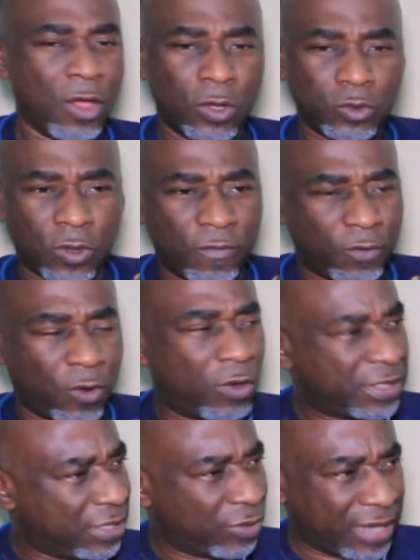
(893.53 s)
So of
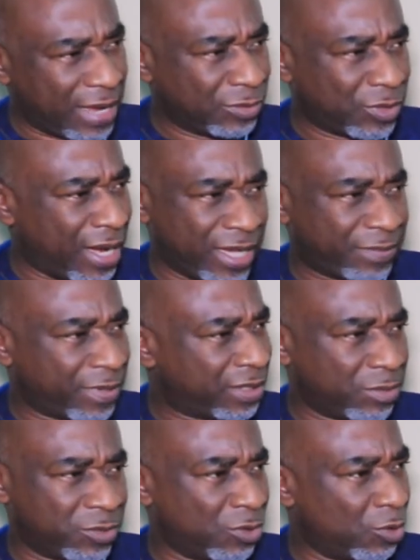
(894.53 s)
course you can't expect
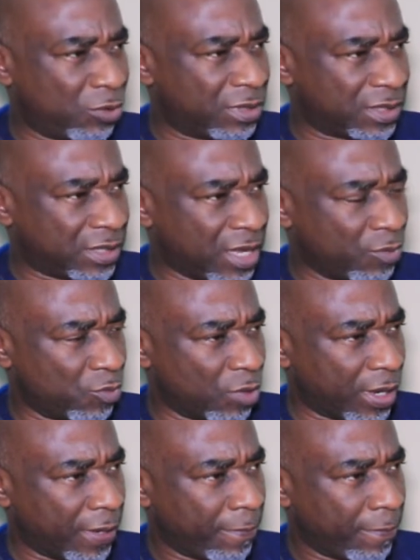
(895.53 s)
him to look the same way.